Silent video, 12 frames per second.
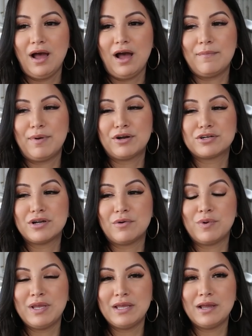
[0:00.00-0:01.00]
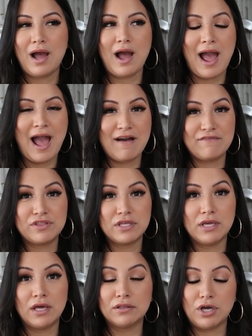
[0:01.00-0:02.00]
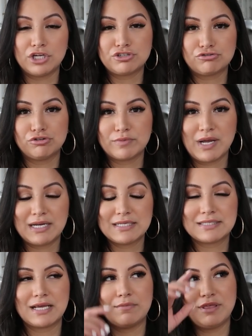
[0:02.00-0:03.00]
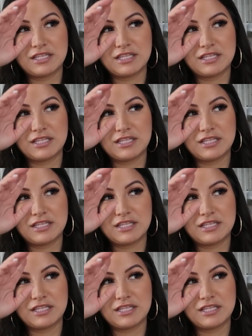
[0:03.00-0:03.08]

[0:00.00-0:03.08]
Um, her, we have the laundry room kind of set up.